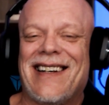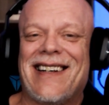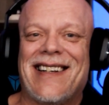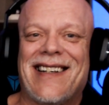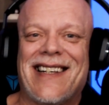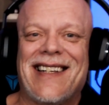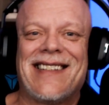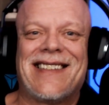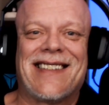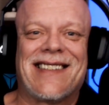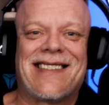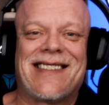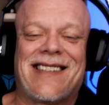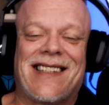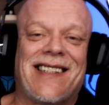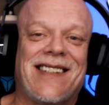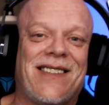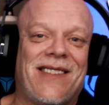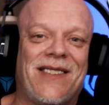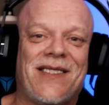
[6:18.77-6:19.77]
he just,
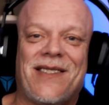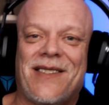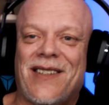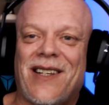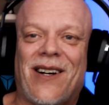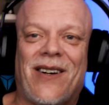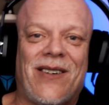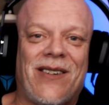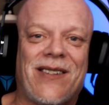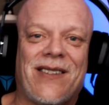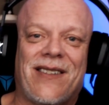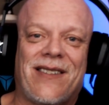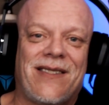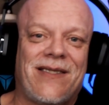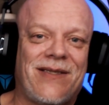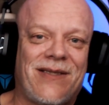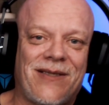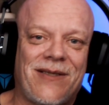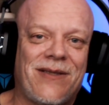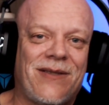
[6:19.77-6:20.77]
you know,
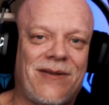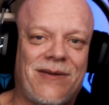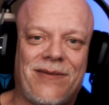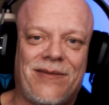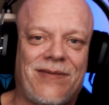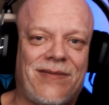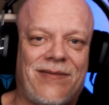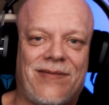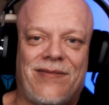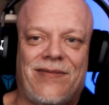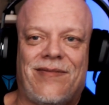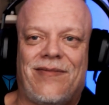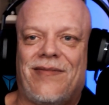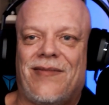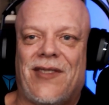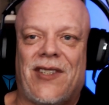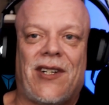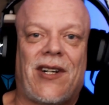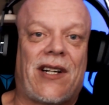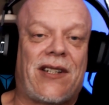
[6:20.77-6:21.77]

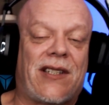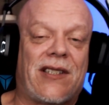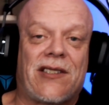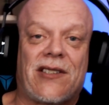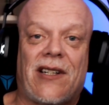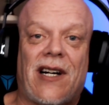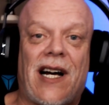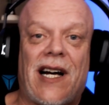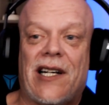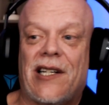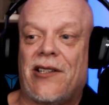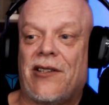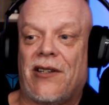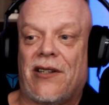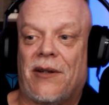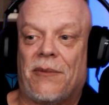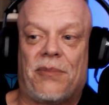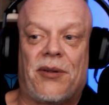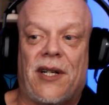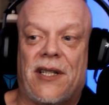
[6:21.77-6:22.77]
you're at the salon, you're
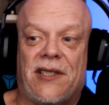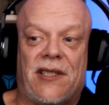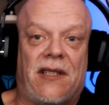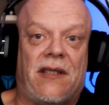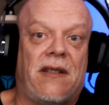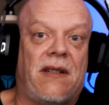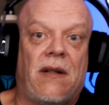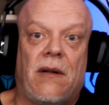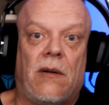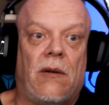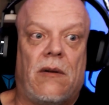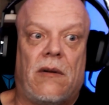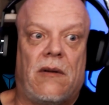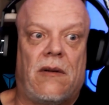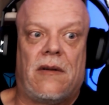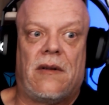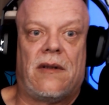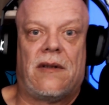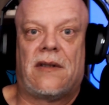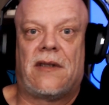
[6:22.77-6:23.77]
at prison.
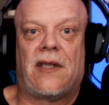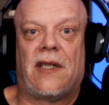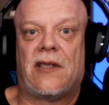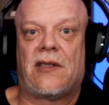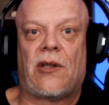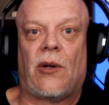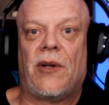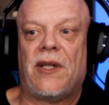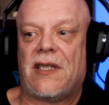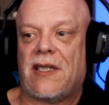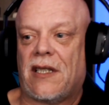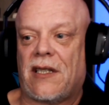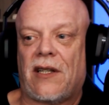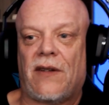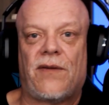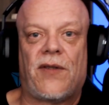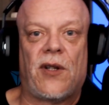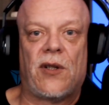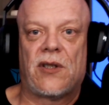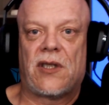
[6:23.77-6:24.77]
It's so easy to
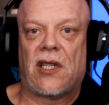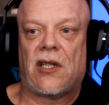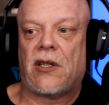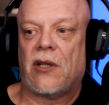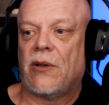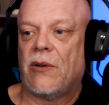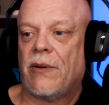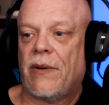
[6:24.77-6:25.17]
confuse the two.